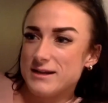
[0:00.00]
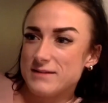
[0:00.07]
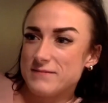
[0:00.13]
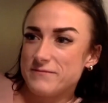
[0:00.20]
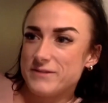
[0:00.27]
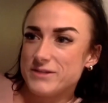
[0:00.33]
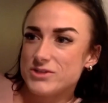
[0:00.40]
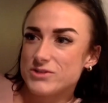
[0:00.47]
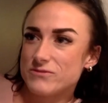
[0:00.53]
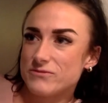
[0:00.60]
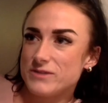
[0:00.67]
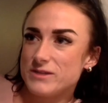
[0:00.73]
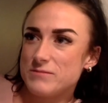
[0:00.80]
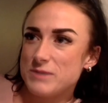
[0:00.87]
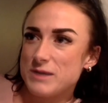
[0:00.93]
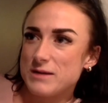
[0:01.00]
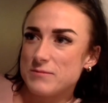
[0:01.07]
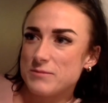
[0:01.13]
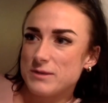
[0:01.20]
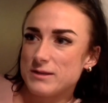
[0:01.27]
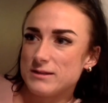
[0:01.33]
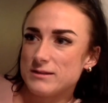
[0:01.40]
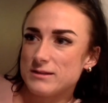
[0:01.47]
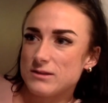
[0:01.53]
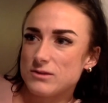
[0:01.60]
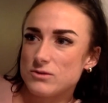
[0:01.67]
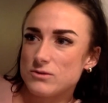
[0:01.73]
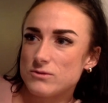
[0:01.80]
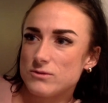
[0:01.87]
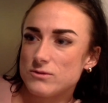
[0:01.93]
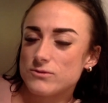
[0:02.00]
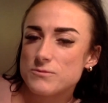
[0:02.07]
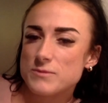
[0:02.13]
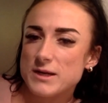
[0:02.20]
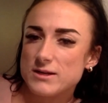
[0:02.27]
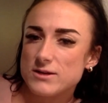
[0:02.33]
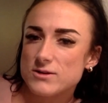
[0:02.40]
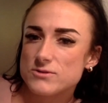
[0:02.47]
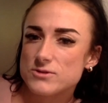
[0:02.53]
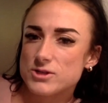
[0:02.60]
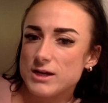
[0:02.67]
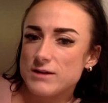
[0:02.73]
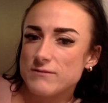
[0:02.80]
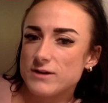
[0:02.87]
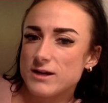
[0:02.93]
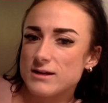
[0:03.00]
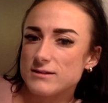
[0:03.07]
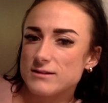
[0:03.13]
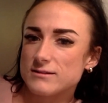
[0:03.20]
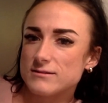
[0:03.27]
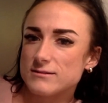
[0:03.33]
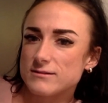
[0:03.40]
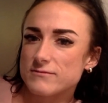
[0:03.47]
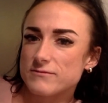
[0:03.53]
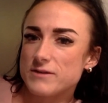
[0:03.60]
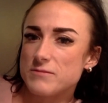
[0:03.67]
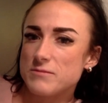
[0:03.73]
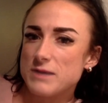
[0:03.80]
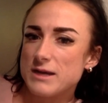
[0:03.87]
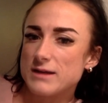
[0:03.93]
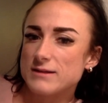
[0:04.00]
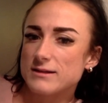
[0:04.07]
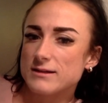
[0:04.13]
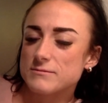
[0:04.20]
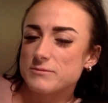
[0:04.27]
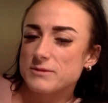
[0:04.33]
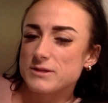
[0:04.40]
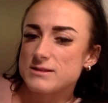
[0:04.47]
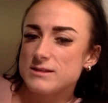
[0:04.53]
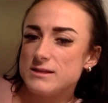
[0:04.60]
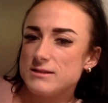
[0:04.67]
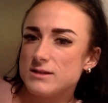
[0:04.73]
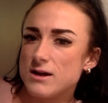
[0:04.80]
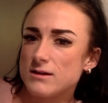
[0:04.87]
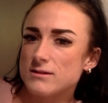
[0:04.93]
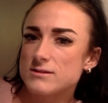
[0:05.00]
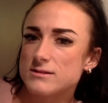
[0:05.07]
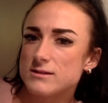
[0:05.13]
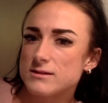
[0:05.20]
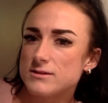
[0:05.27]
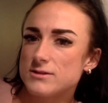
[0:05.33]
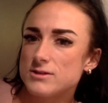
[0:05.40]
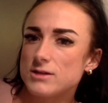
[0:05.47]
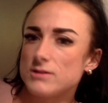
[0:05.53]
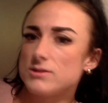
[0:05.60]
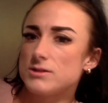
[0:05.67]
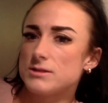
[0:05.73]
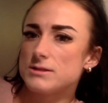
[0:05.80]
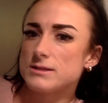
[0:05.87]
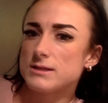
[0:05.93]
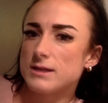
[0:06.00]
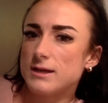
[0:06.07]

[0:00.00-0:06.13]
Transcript: official feedback, but through my coach, I've gotten feedback because he talks to the judges.